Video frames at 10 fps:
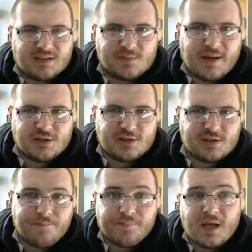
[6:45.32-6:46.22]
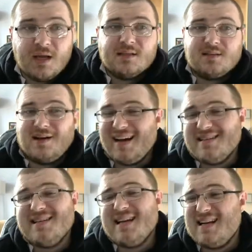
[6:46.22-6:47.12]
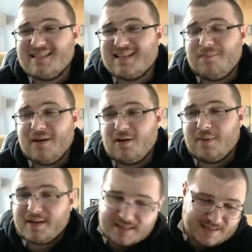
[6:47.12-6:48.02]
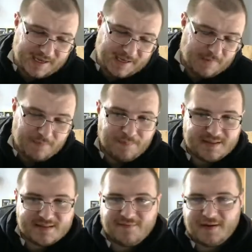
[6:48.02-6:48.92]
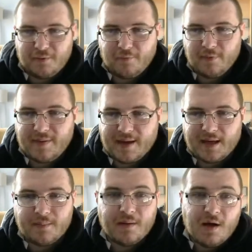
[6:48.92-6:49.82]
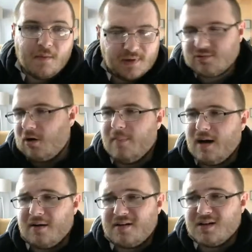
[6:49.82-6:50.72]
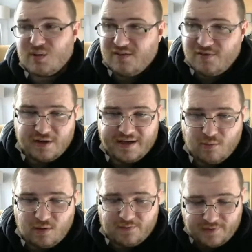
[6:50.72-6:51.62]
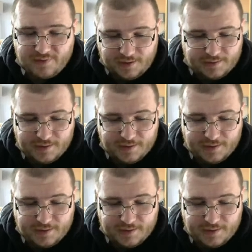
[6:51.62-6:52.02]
suspension, so ideally he's going to pick up in this game and miss the final group game, which won't matter because we'll have already qualified.